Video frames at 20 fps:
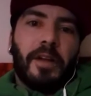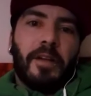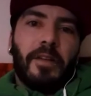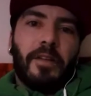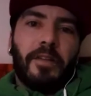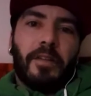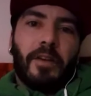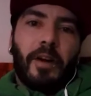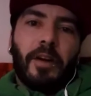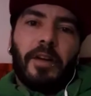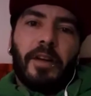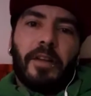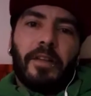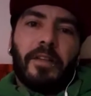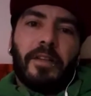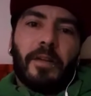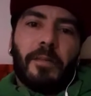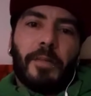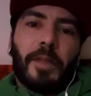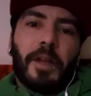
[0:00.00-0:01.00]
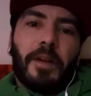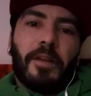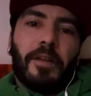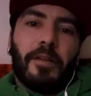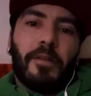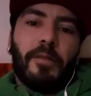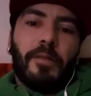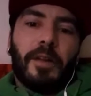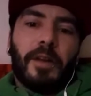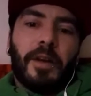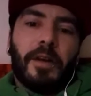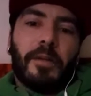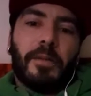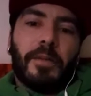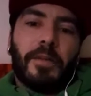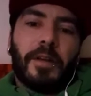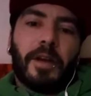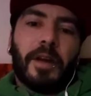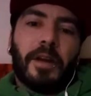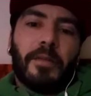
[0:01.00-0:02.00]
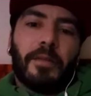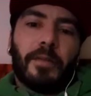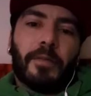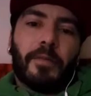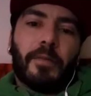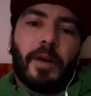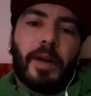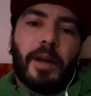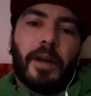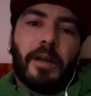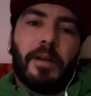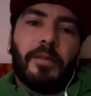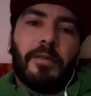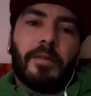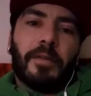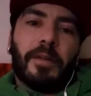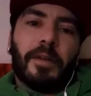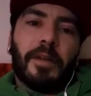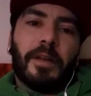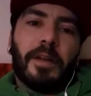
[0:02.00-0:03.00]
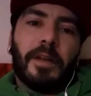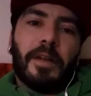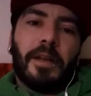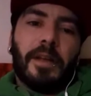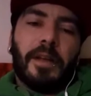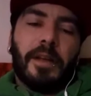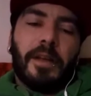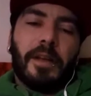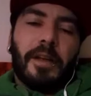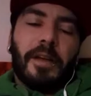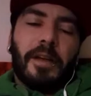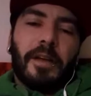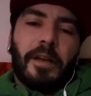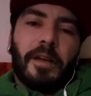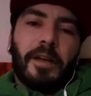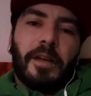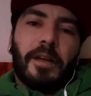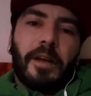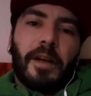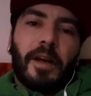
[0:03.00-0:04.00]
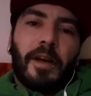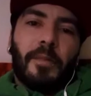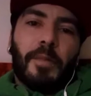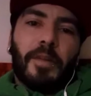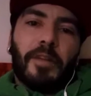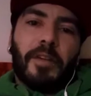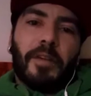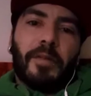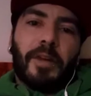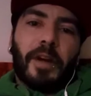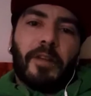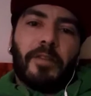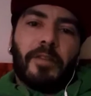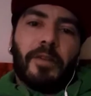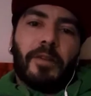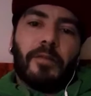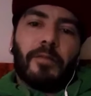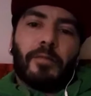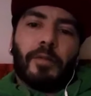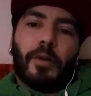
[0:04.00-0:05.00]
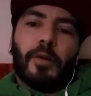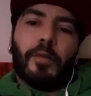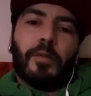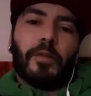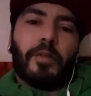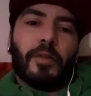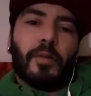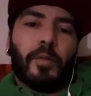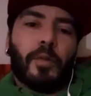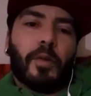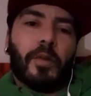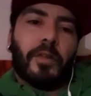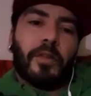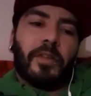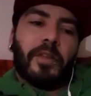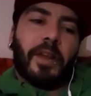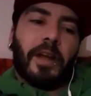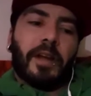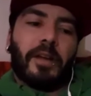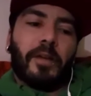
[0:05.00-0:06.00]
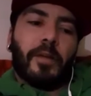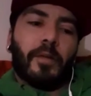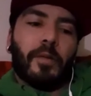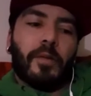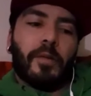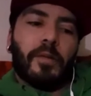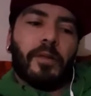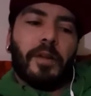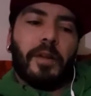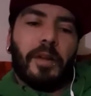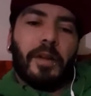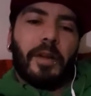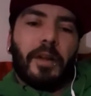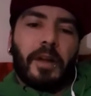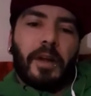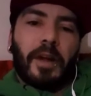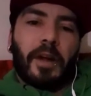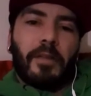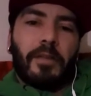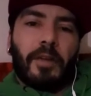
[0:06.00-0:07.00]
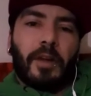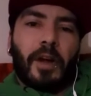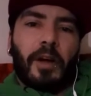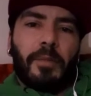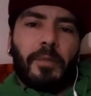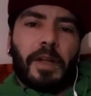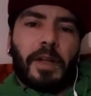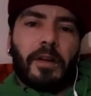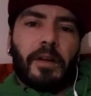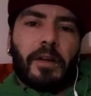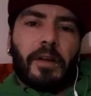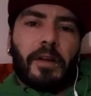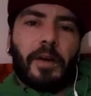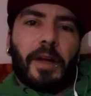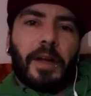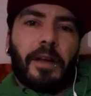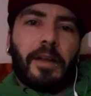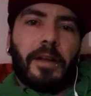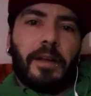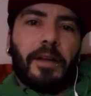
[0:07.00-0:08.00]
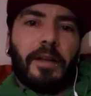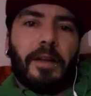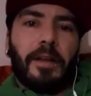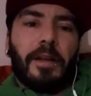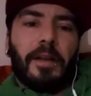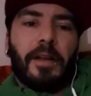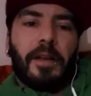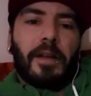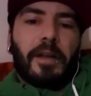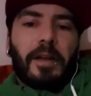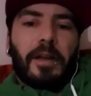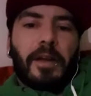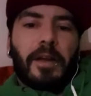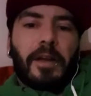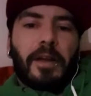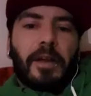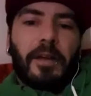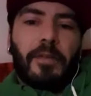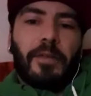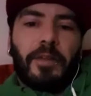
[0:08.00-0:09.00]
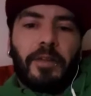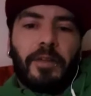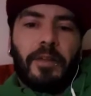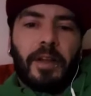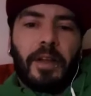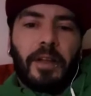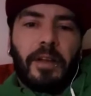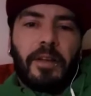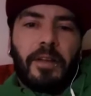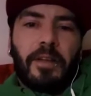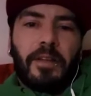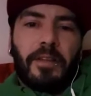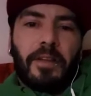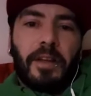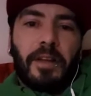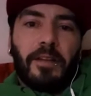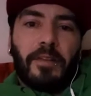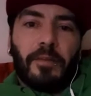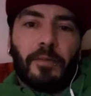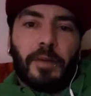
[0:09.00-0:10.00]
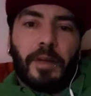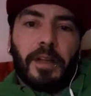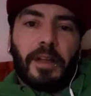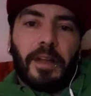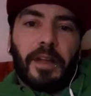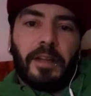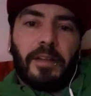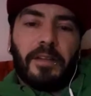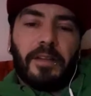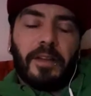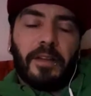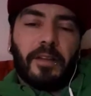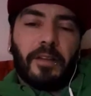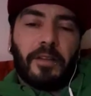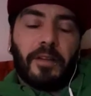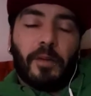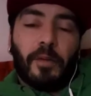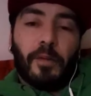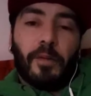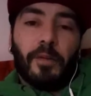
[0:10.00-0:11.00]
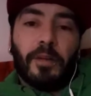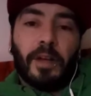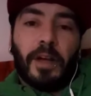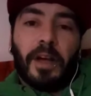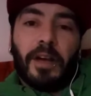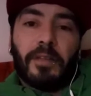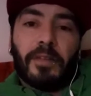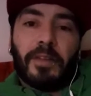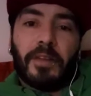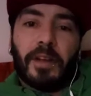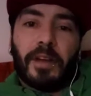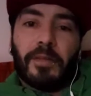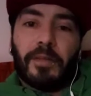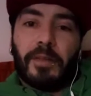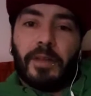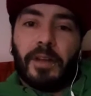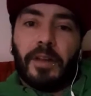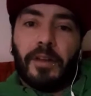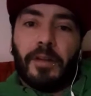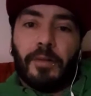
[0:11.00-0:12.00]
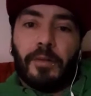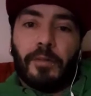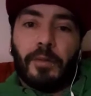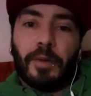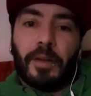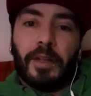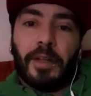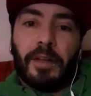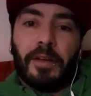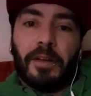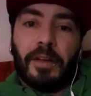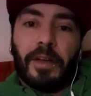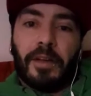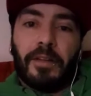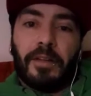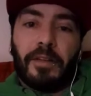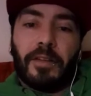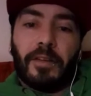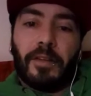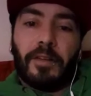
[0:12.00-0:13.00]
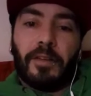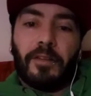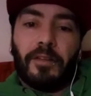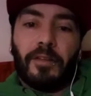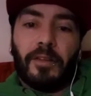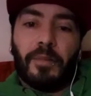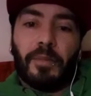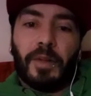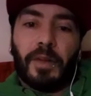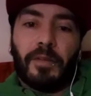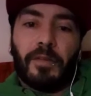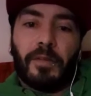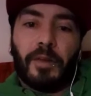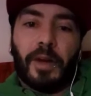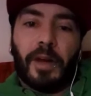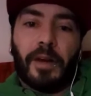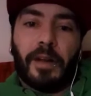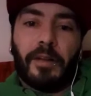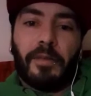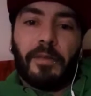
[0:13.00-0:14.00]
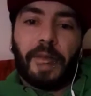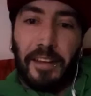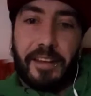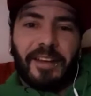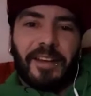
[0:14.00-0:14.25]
starting something new that I was kind of afraid of, and how much I've actually grown towards that goal of not being afraid. I've since realized that there's a whole lot of stuff that you really necessarily shouldn't be afraid of.